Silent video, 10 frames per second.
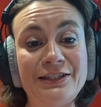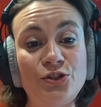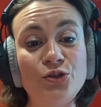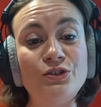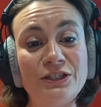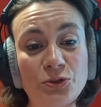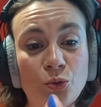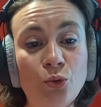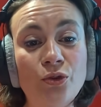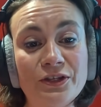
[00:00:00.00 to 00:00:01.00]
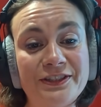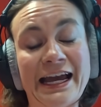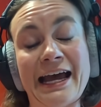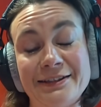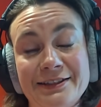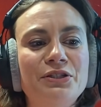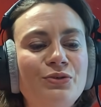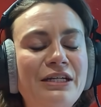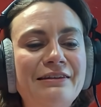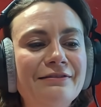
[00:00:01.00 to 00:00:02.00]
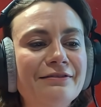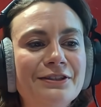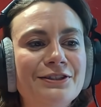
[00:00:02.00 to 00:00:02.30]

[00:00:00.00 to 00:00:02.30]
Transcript: This suit is all that stands between